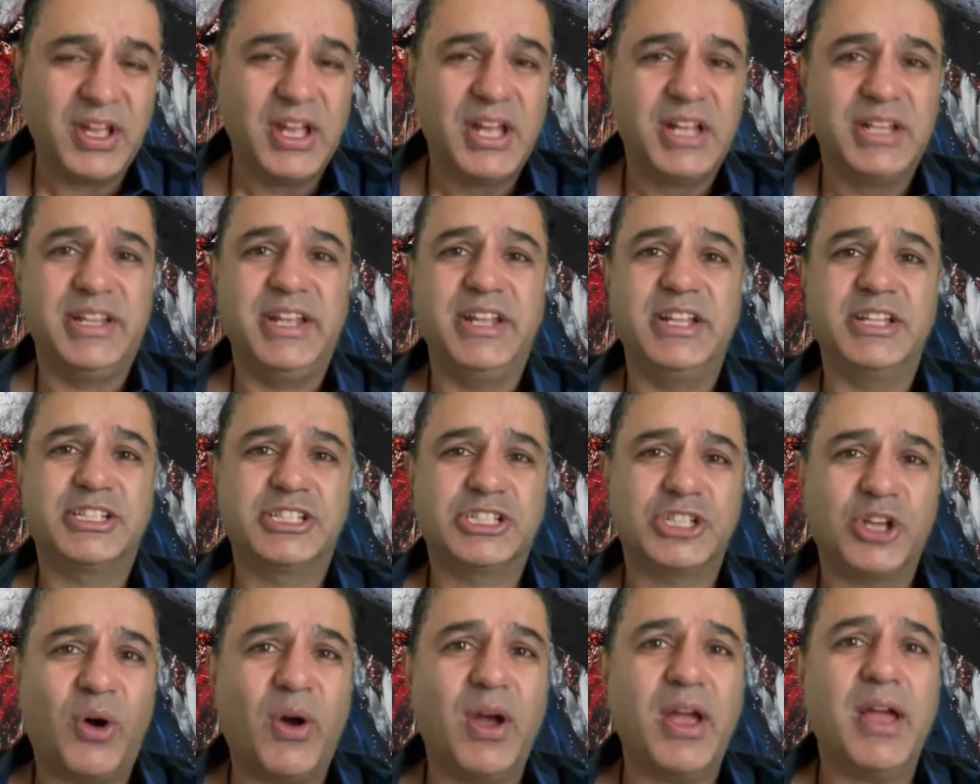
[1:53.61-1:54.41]
The
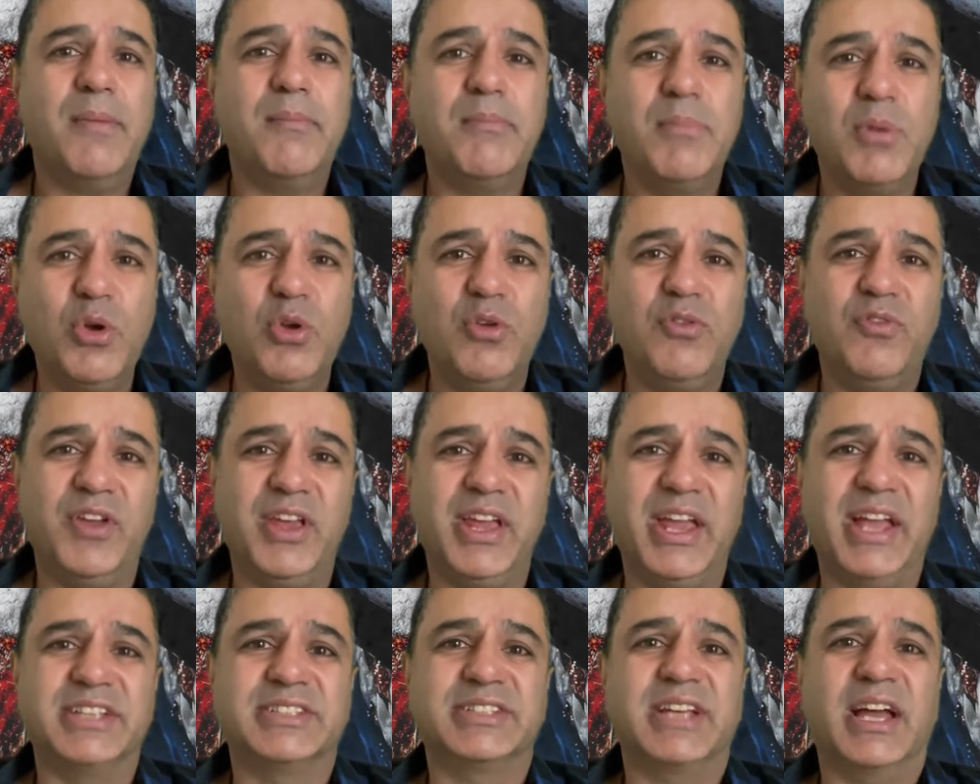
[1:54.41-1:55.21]
entire
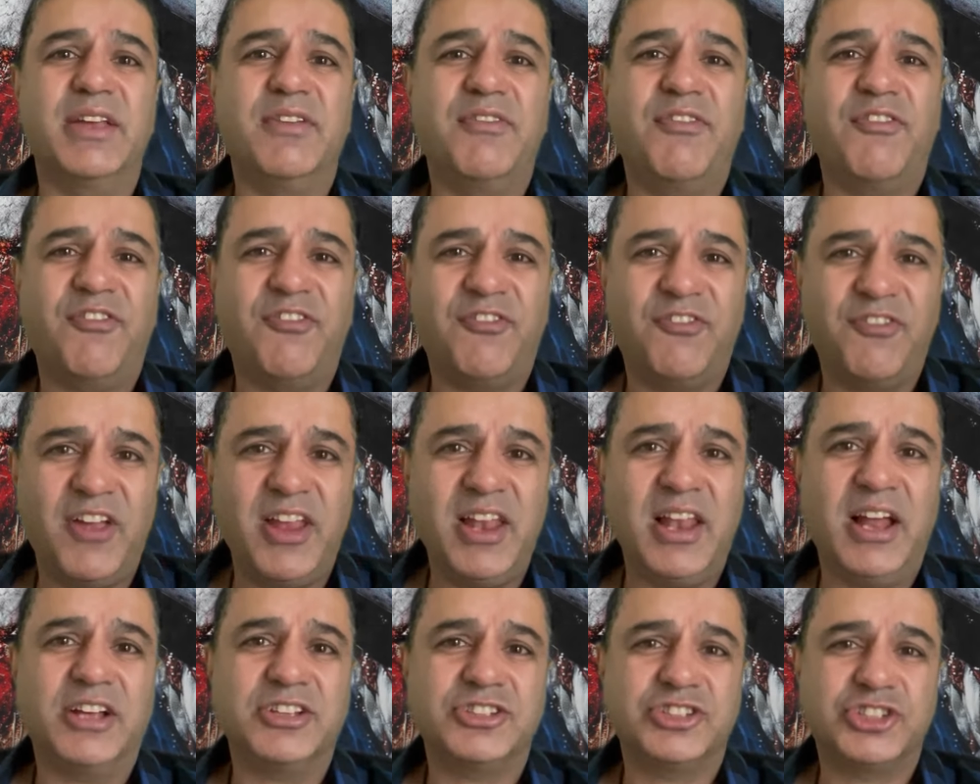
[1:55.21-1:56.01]
movie is a
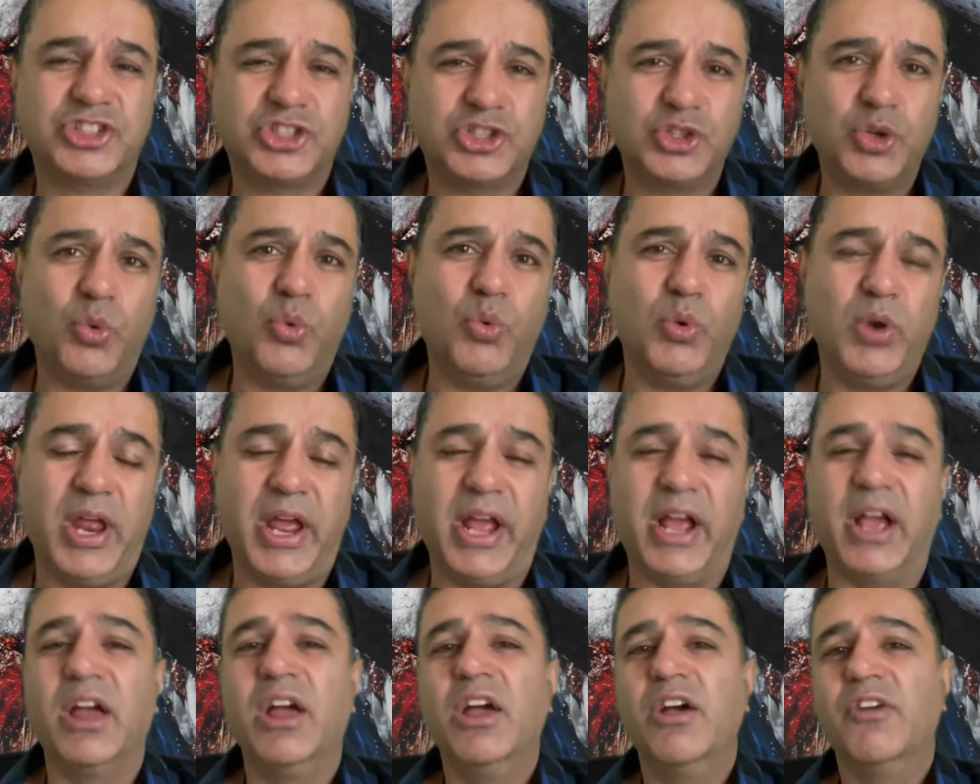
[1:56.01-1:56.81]
filler stalling
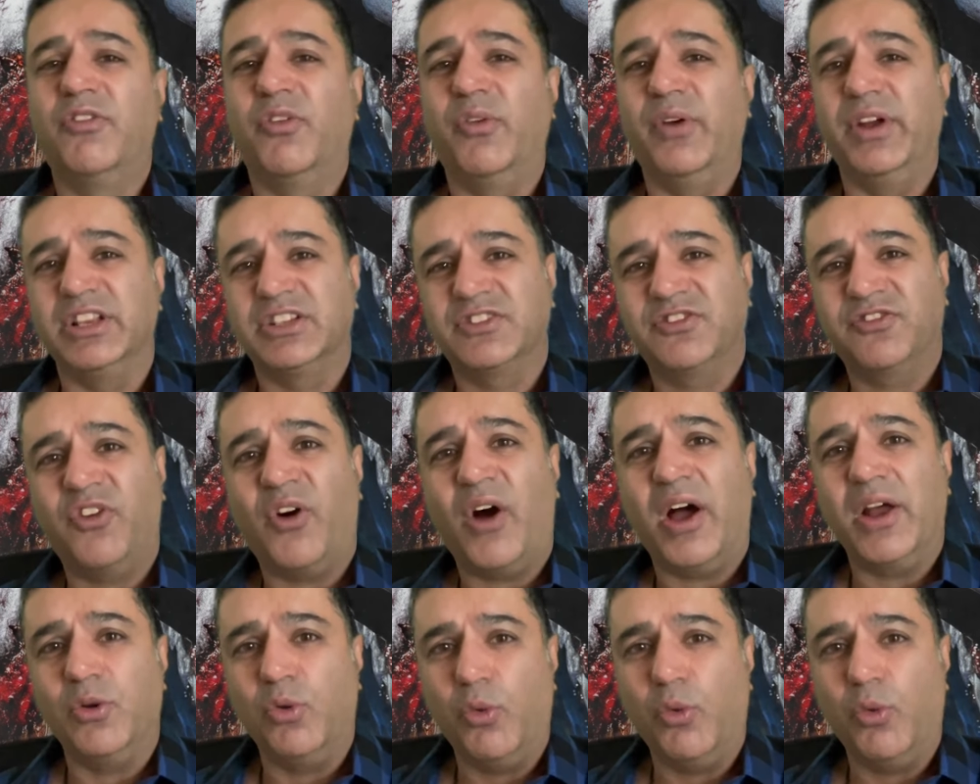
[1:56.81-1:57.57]
for its final